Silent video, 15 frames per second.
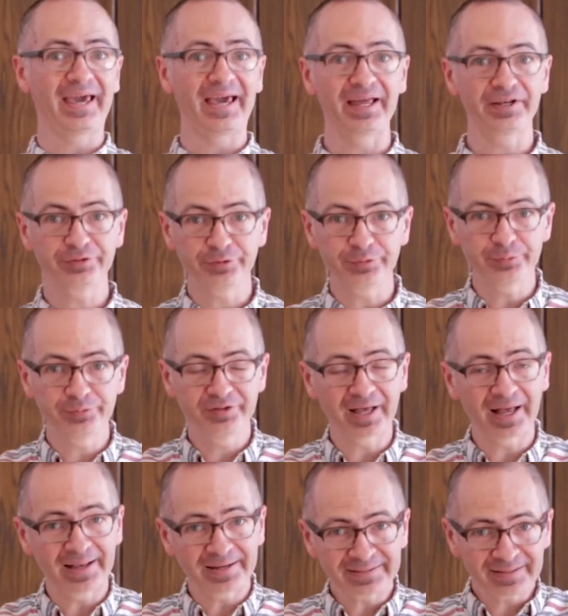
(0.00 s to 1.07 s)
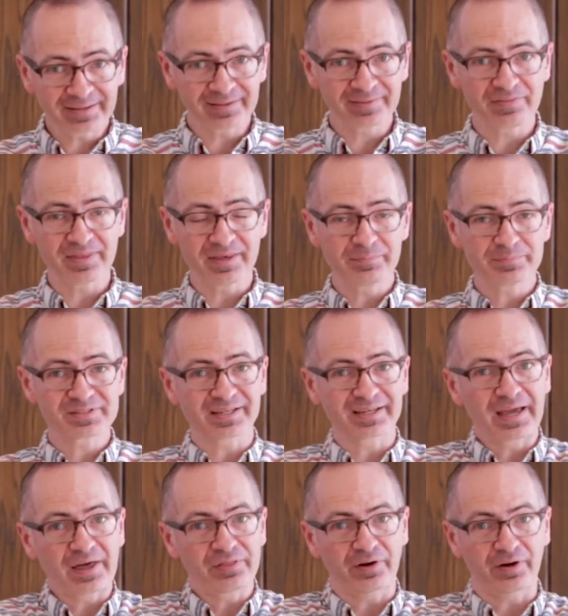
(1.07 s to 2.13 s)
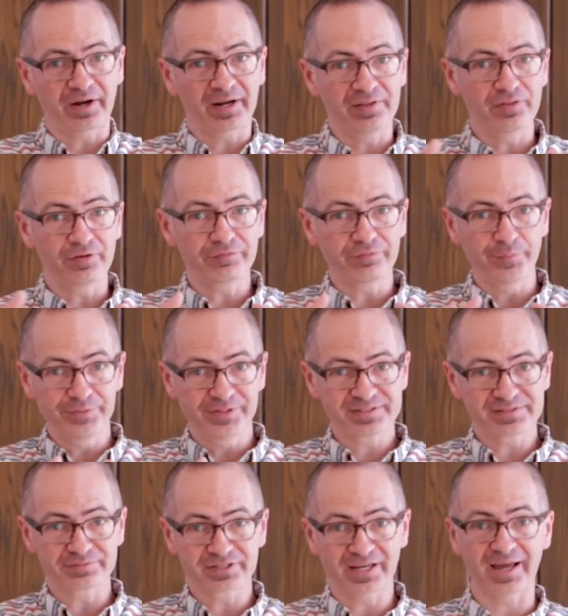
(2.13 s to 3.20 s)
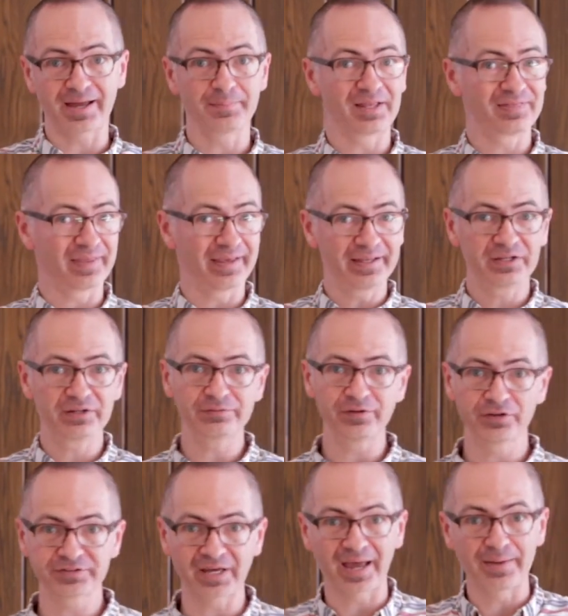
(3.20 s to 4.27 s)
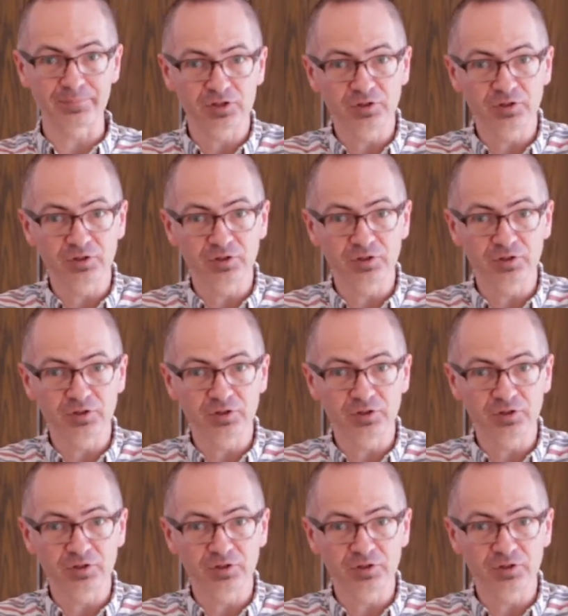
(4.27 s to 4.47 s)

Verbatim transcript: and uniting them together in the fullness of time, at the end of all time,